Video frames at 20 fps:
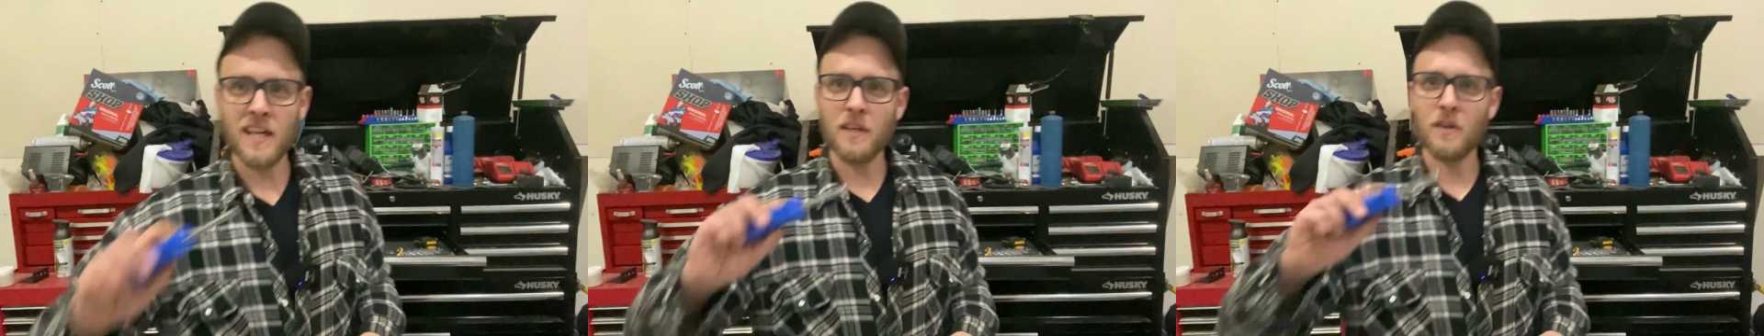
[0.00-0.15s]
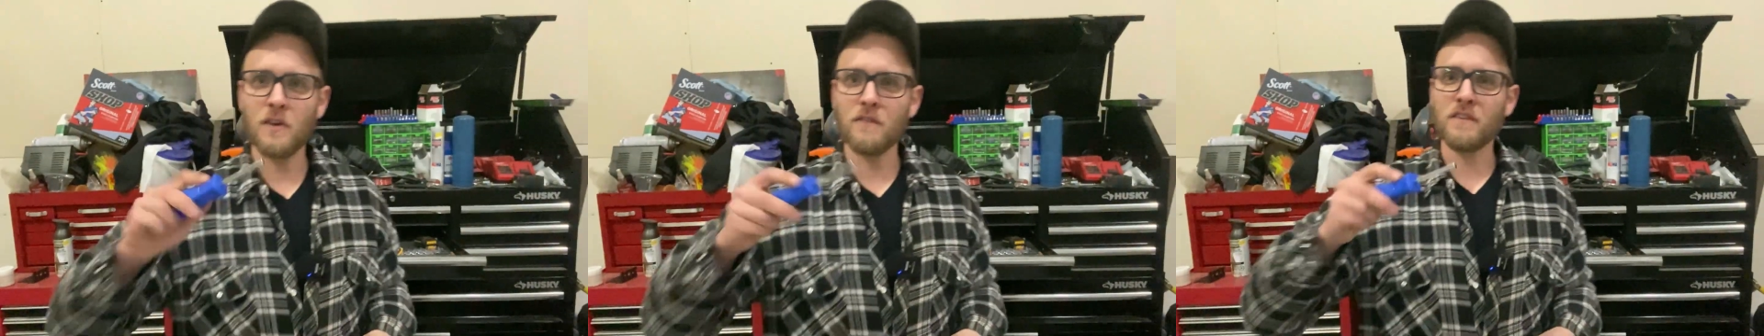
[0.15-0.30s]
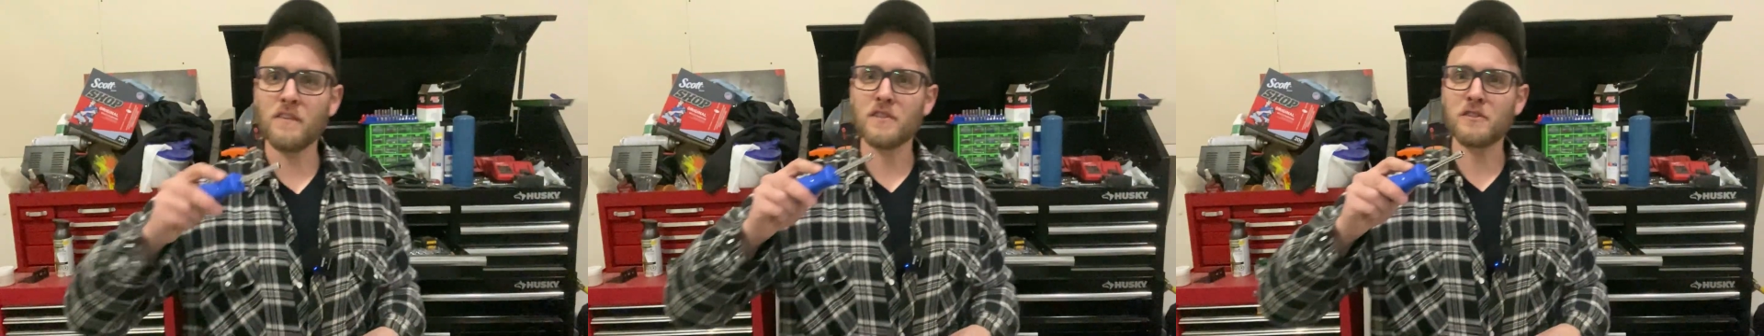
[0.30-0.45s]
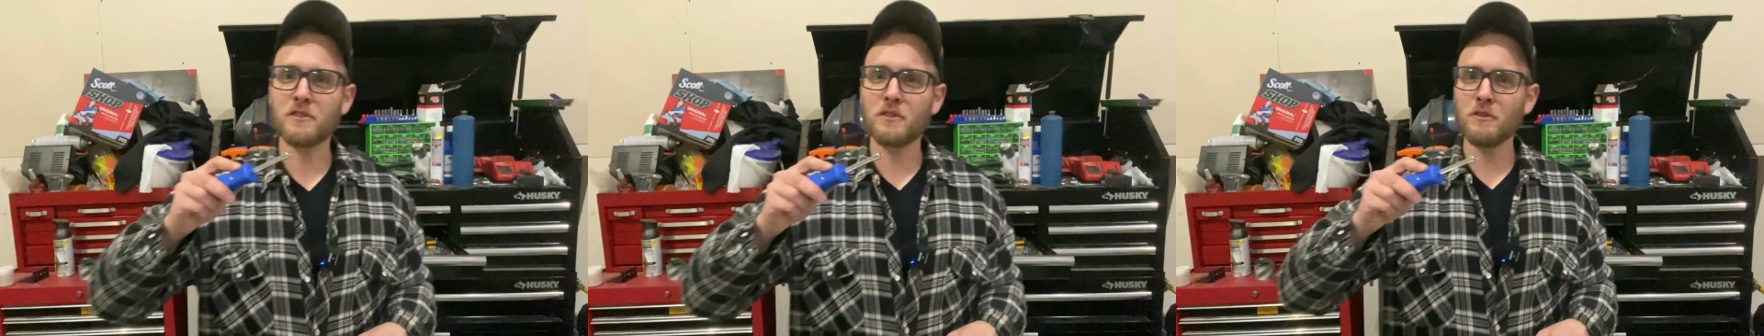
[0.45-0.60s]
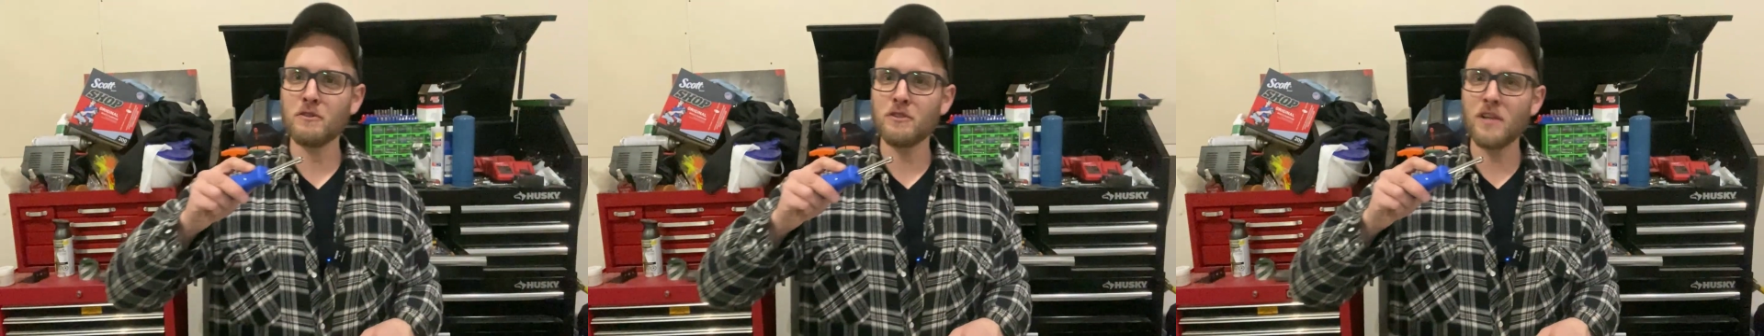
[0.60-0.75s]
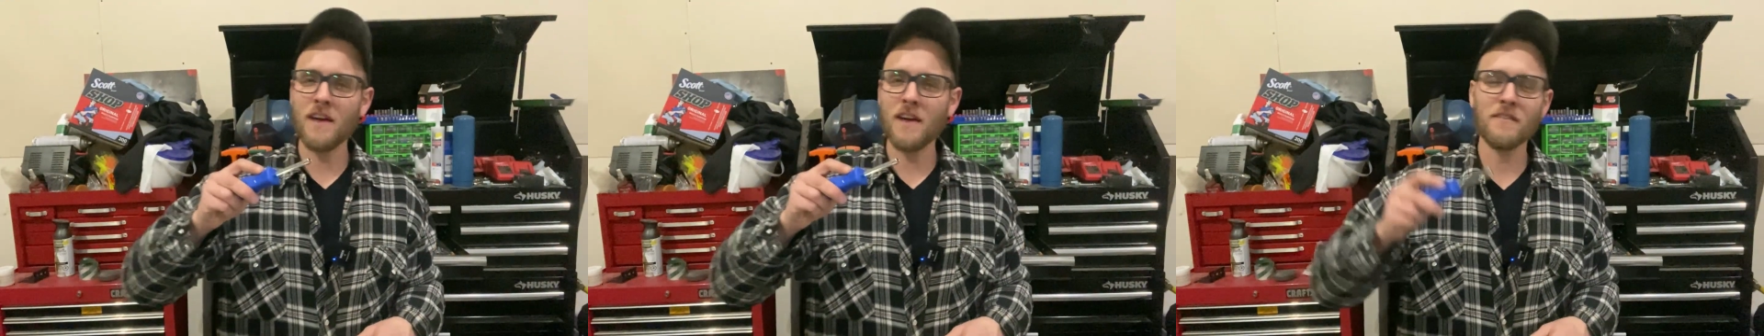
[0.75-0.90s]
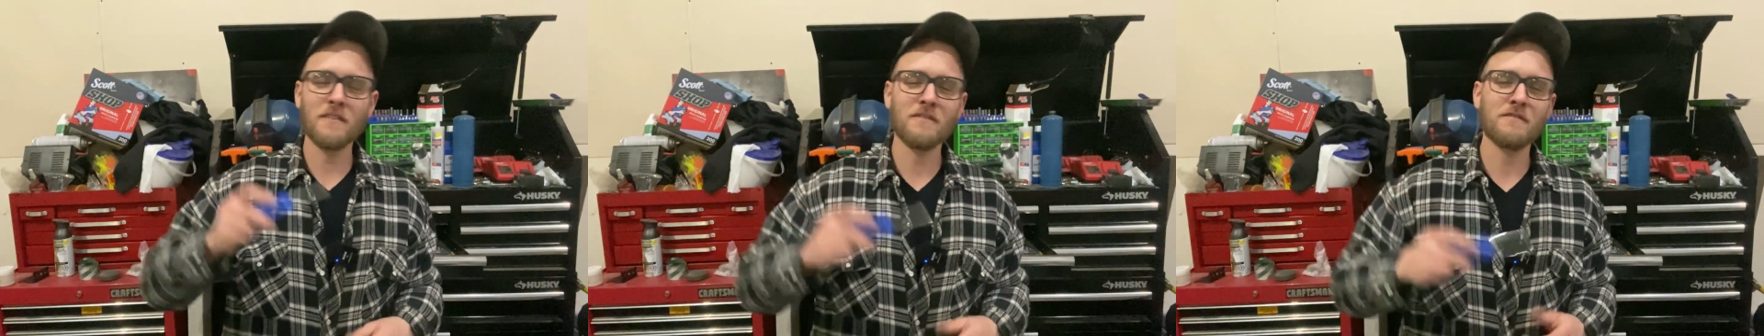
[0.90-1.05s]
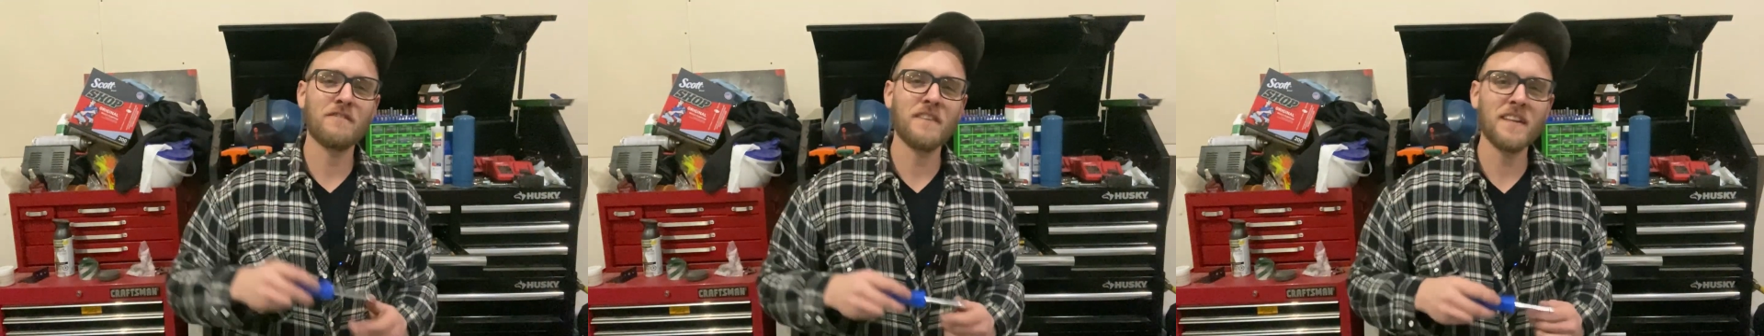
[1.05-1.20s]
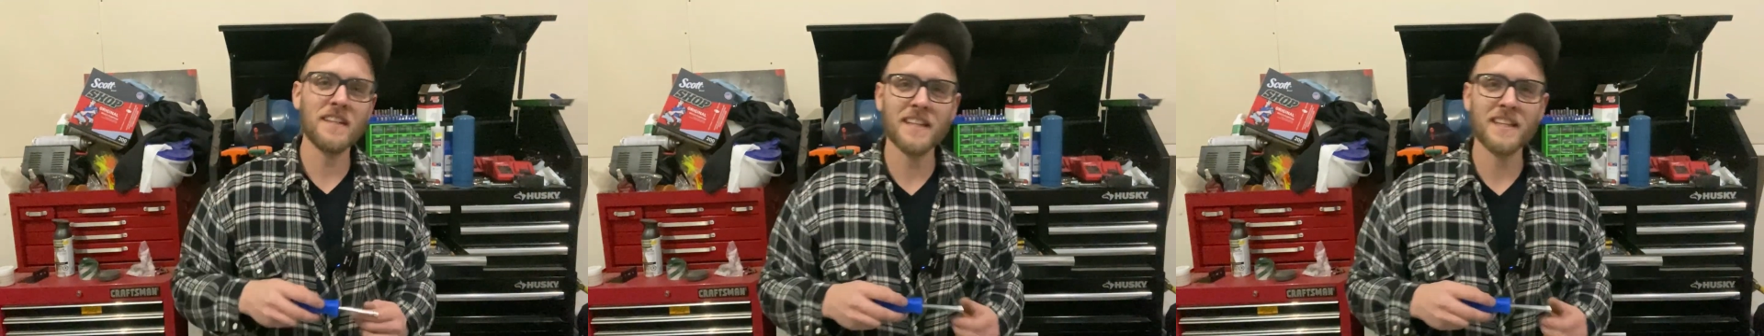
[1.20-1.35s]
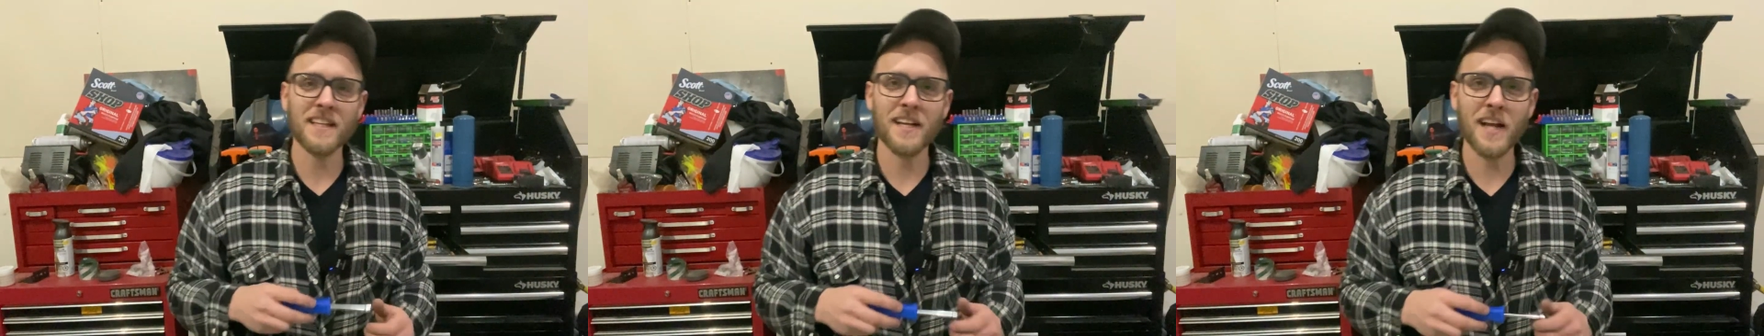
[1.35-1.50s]
know, if your screwdriver
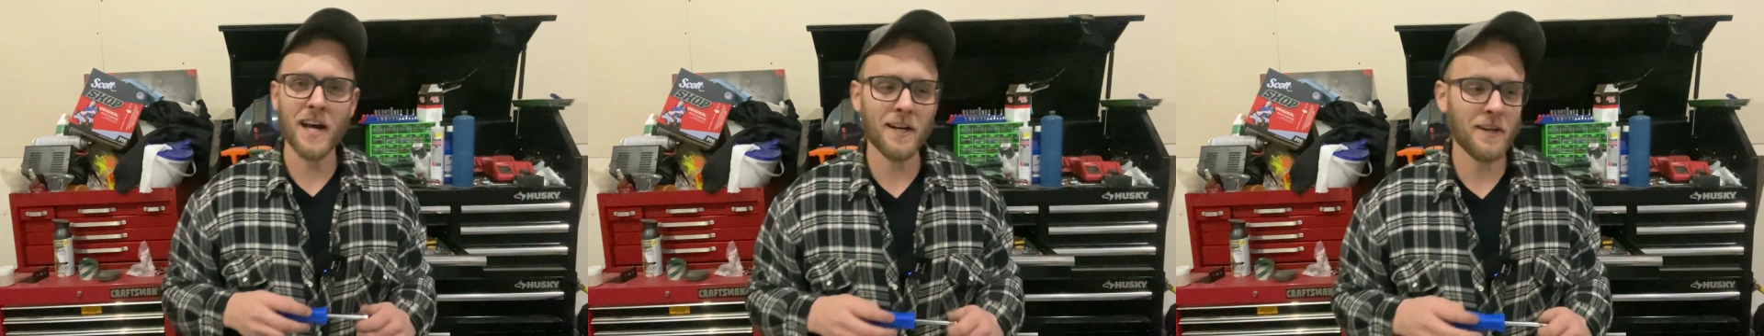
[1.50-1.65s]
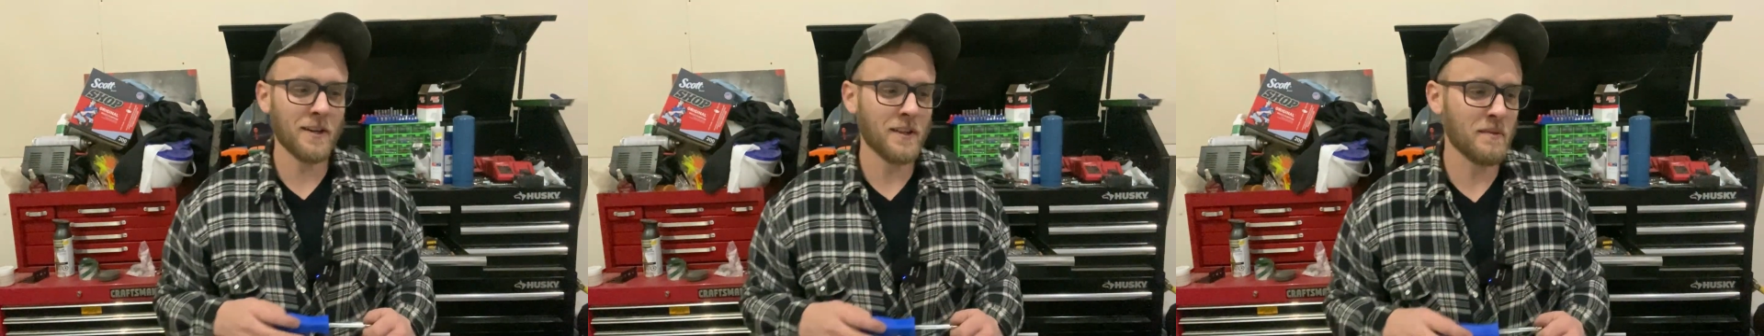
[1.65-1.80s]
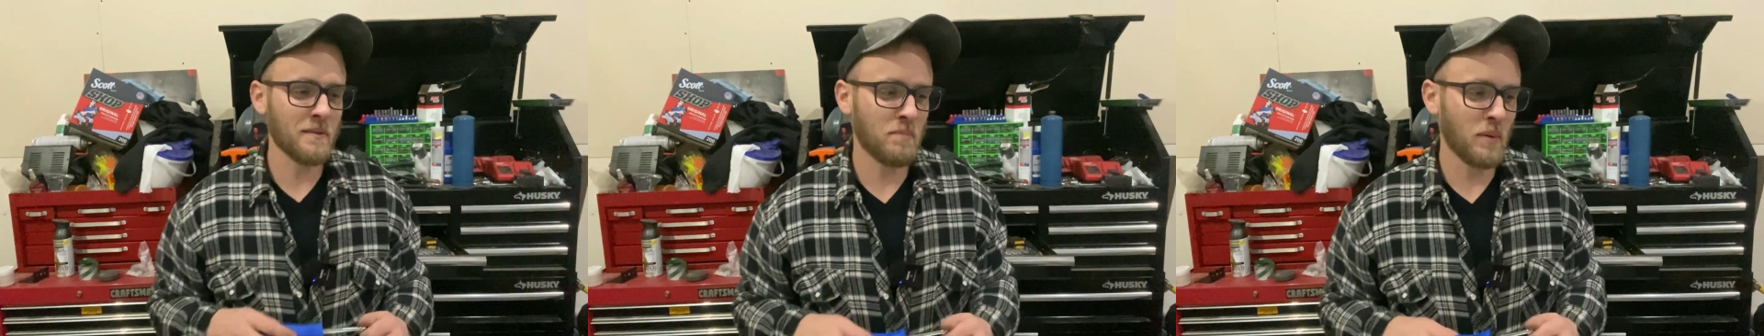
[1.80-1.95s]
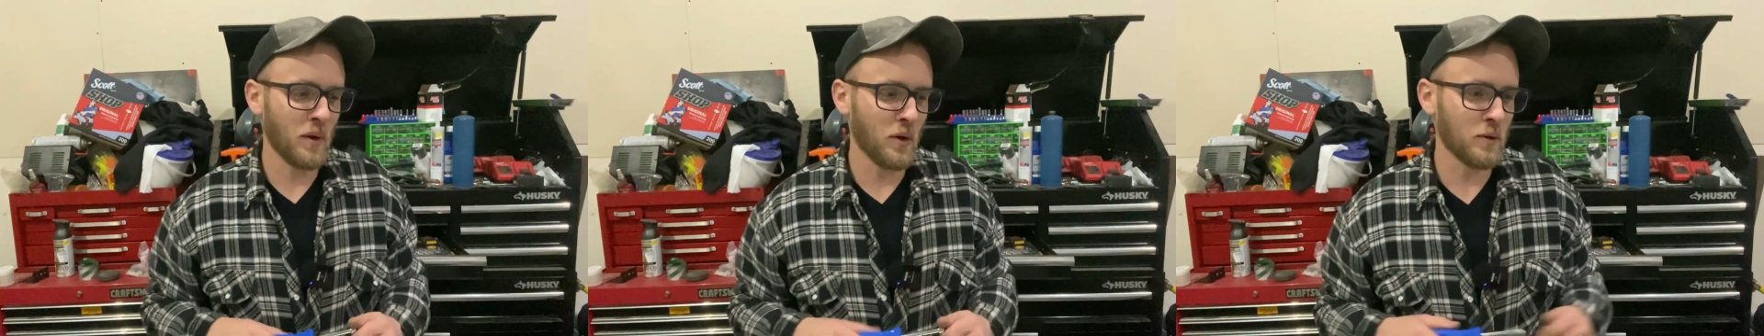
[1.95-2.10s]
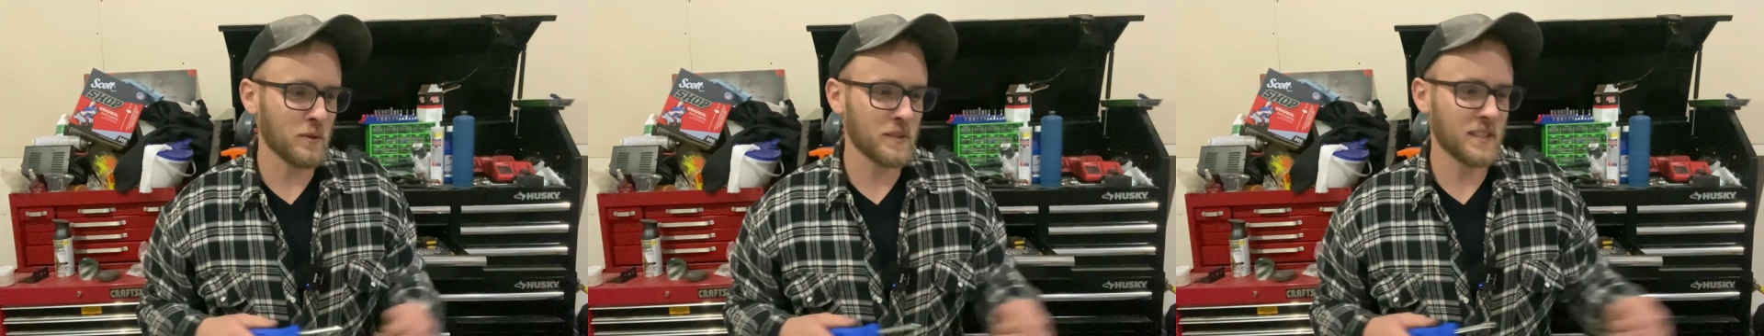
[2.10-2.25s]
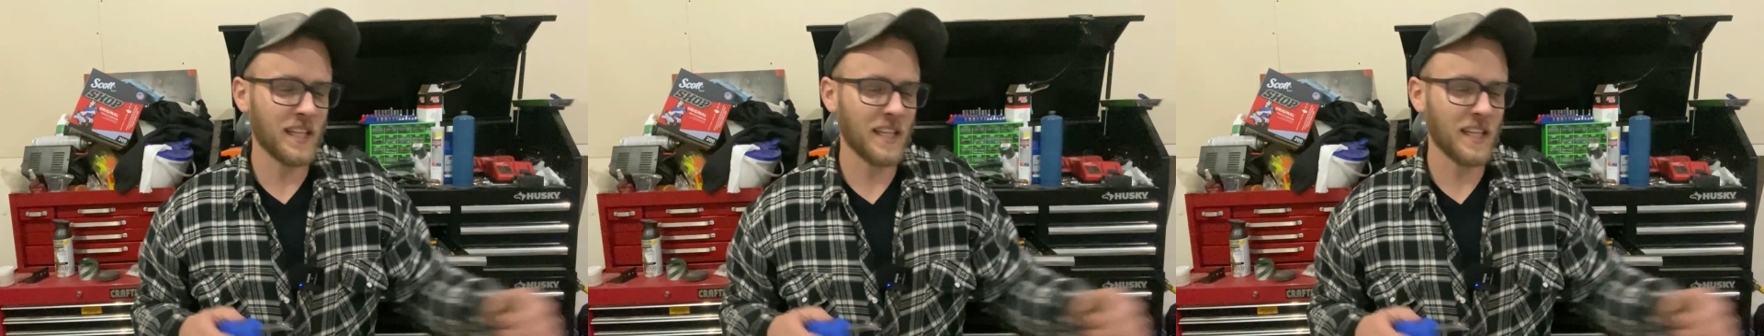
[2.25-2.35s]
fit the nut or the bolt,